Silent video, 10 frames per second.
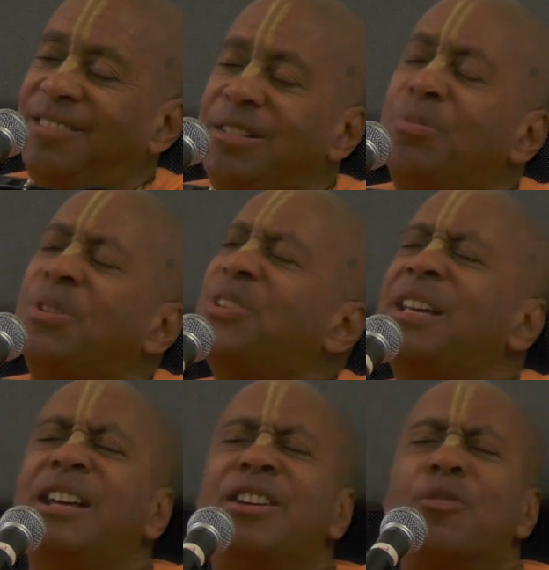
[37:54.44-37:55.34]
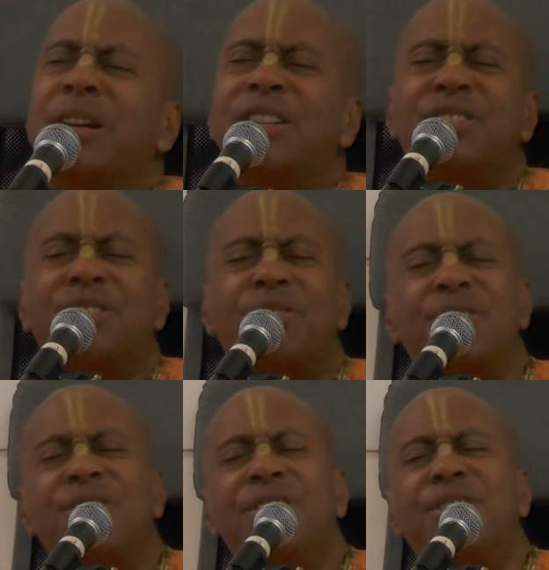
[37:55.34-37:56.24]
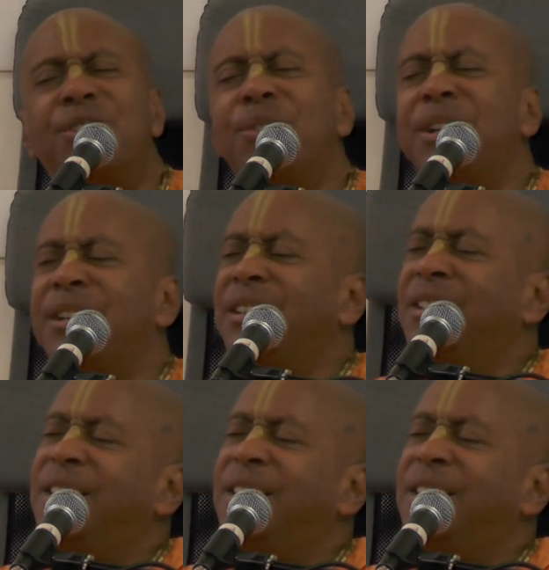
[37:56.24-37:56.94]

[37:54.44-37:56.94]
We want to hear, what is Krishna doing?